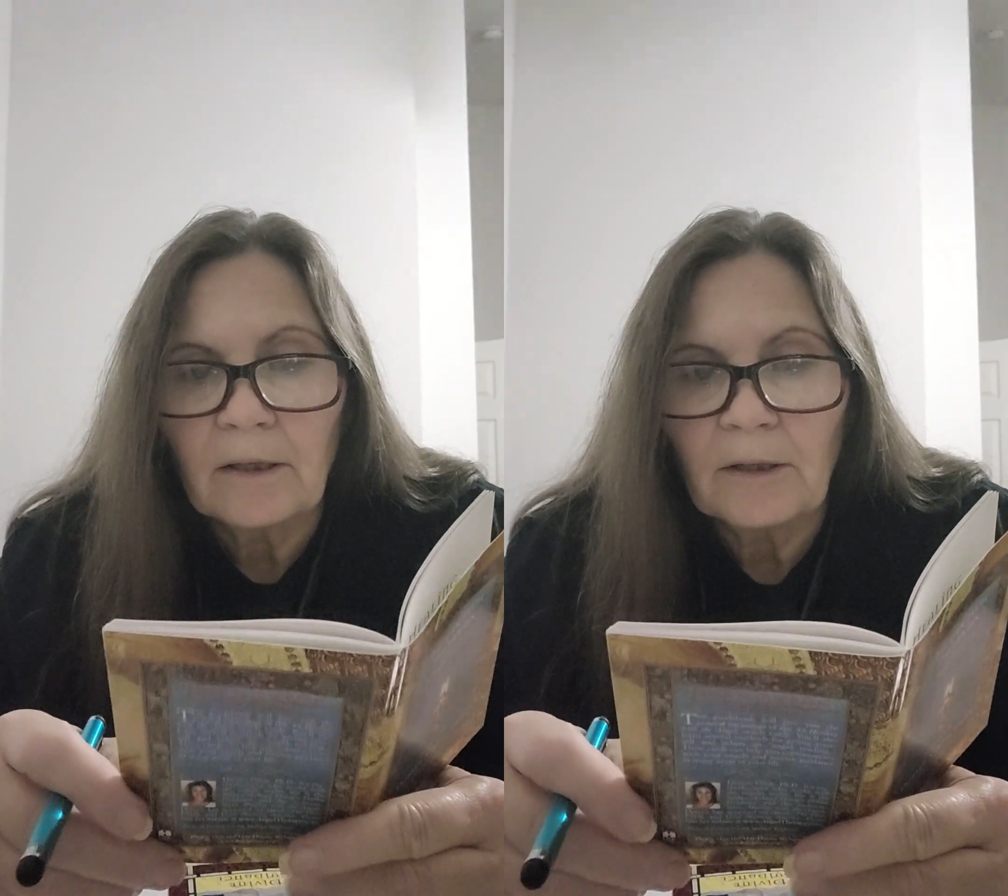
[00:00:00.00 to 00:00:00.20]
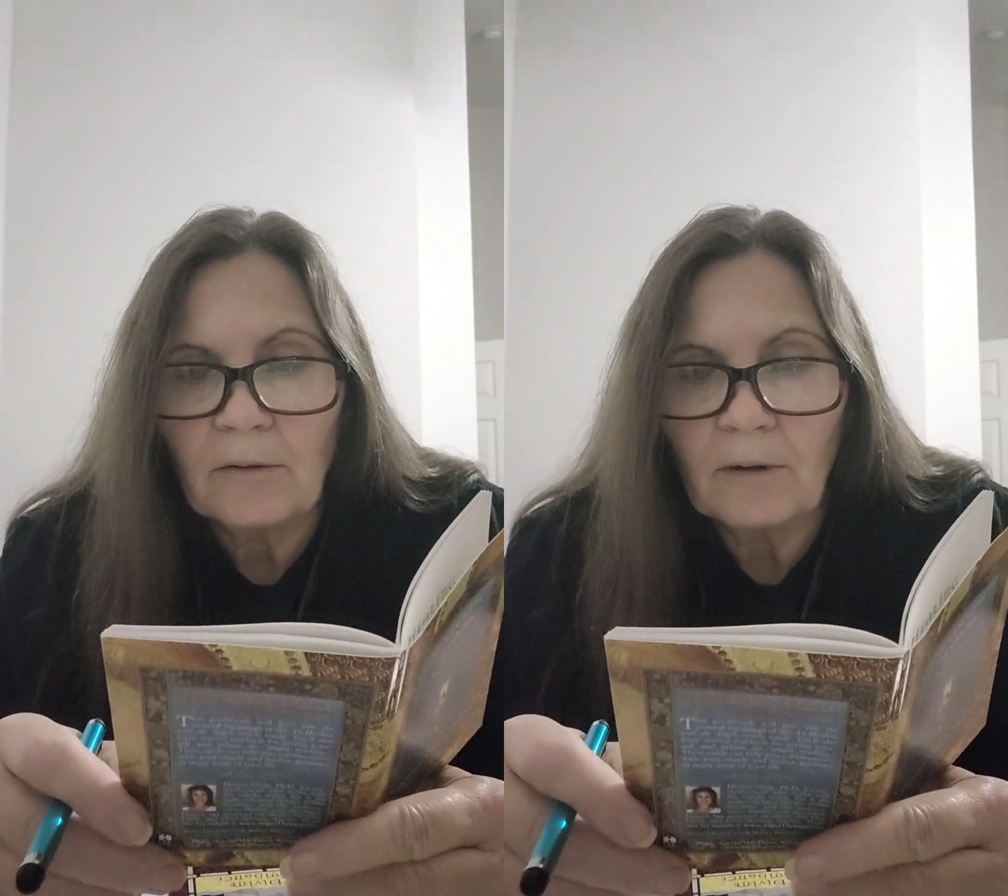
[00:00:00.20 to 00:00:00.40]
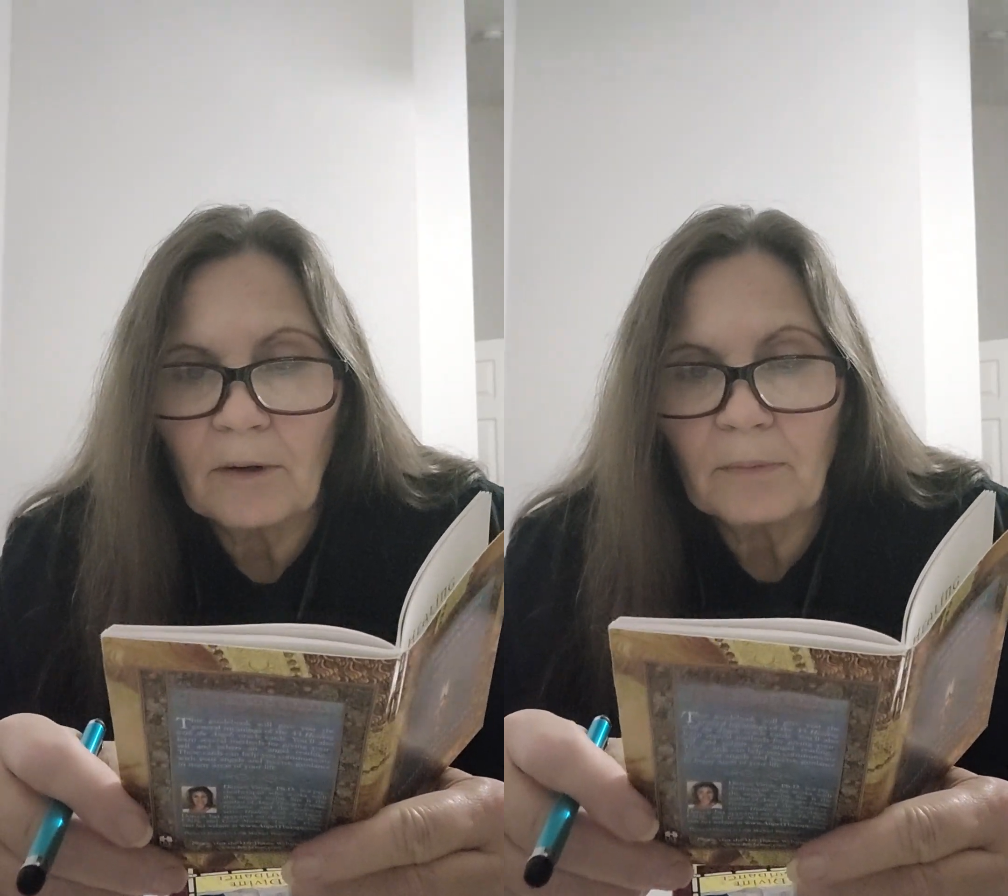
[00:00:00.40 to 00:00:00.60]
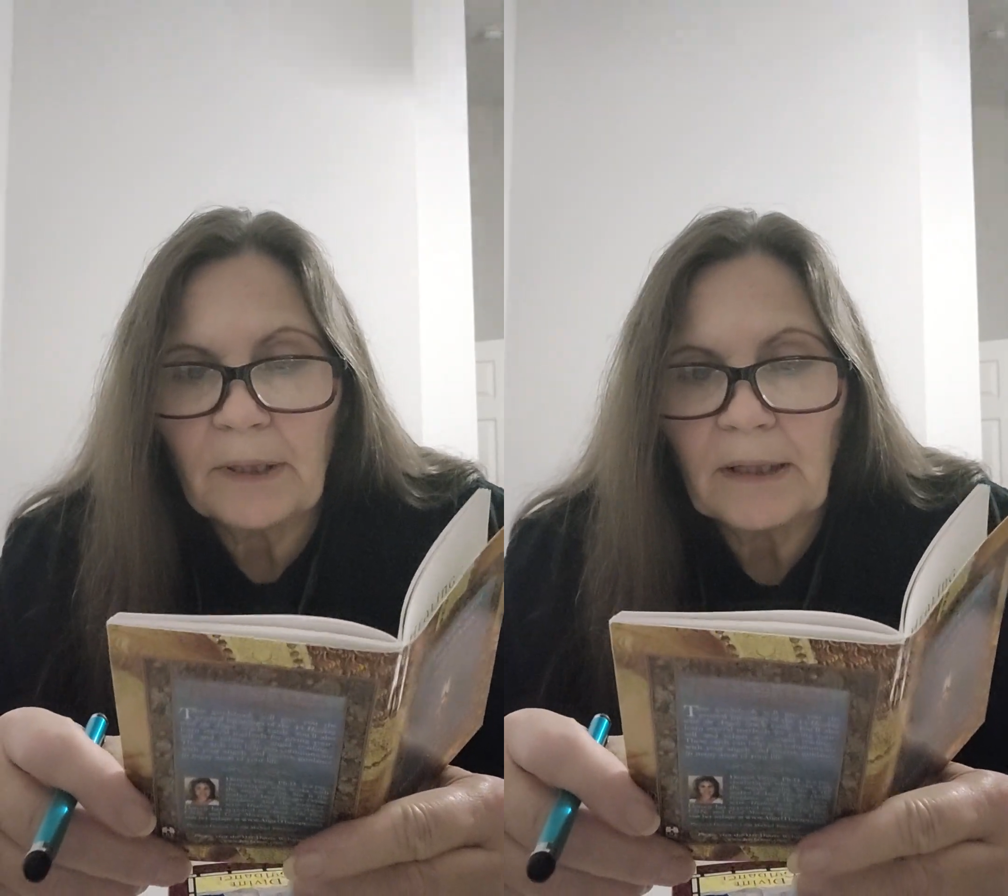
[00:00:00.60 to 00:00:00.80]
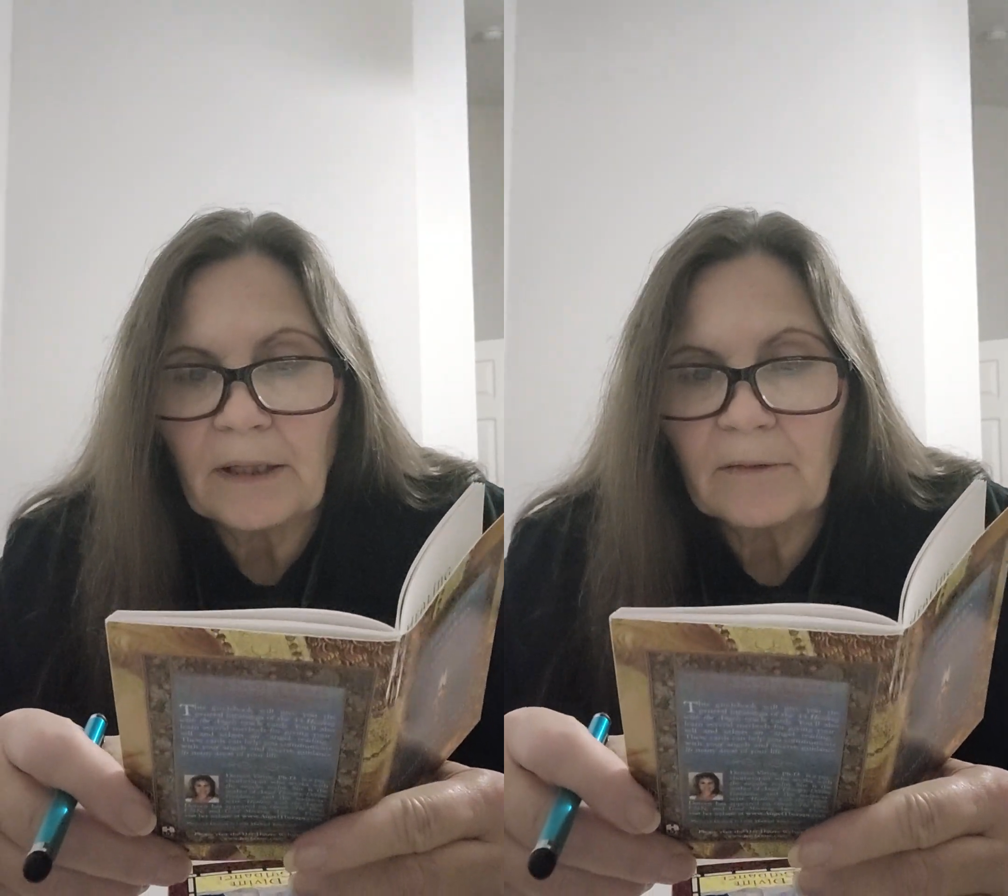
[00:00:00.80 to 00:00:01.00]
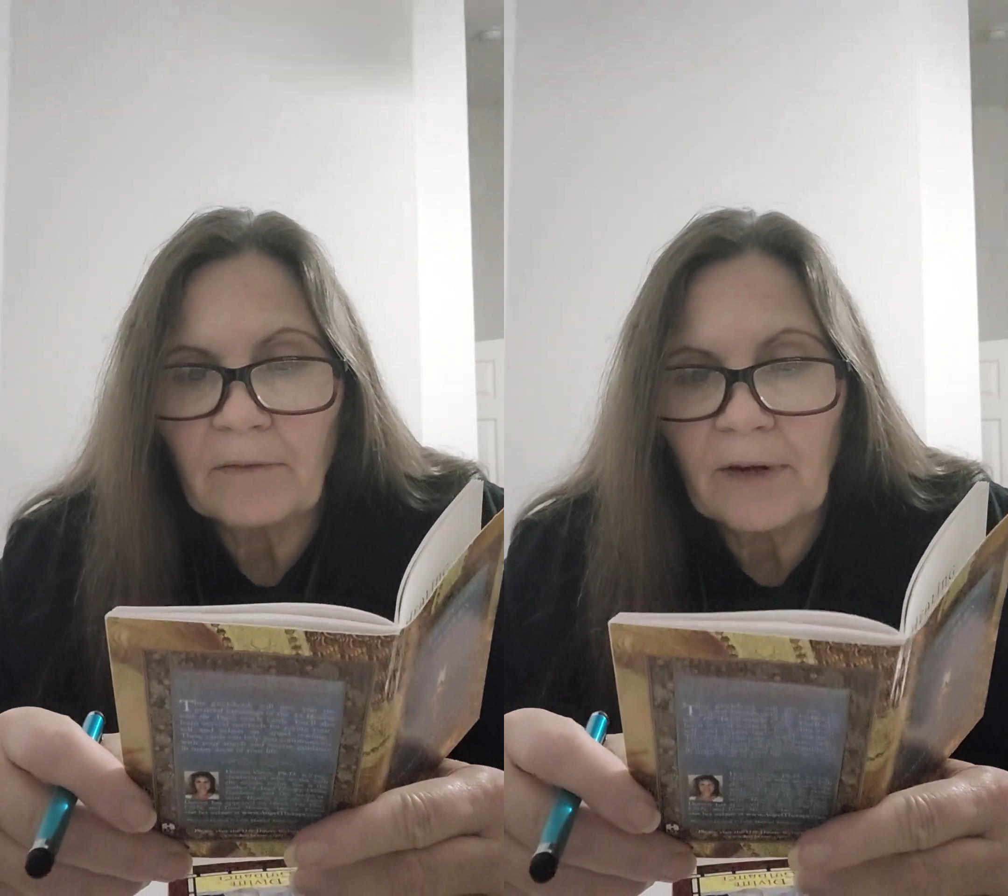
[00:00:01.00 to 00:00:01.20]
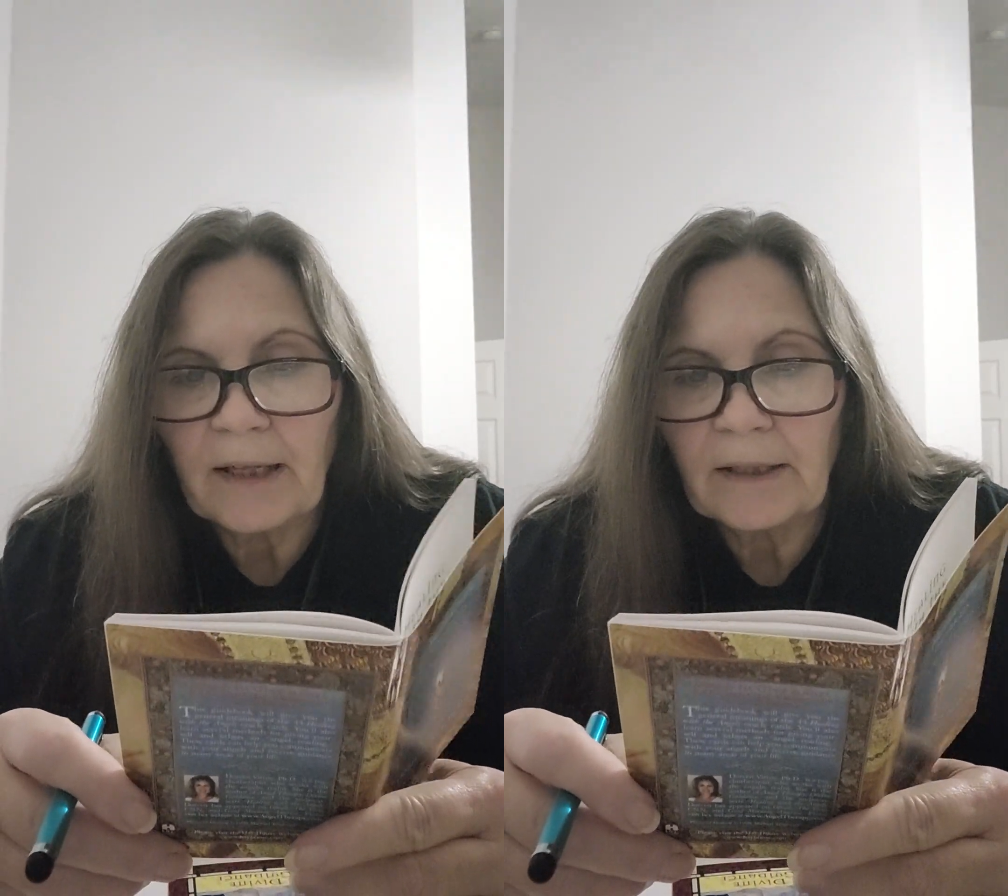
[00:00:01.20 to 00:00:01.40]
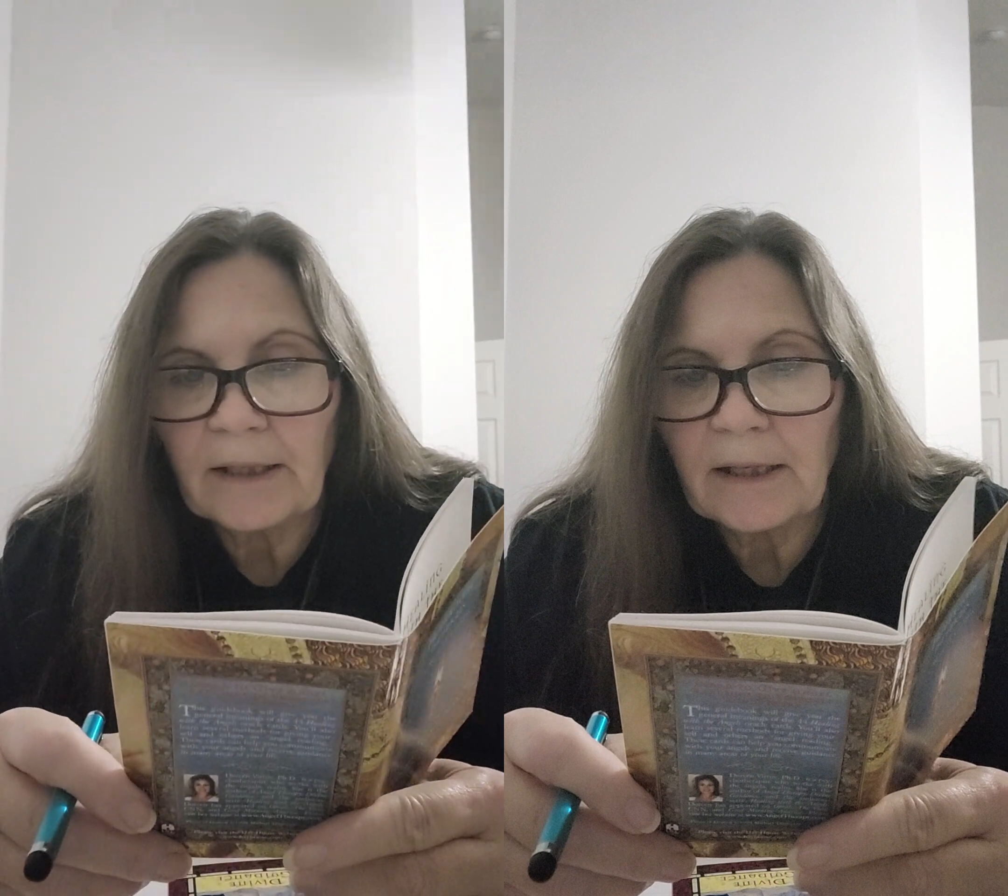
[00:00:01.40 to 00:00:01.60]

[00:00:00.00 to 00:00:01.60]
You are being divinely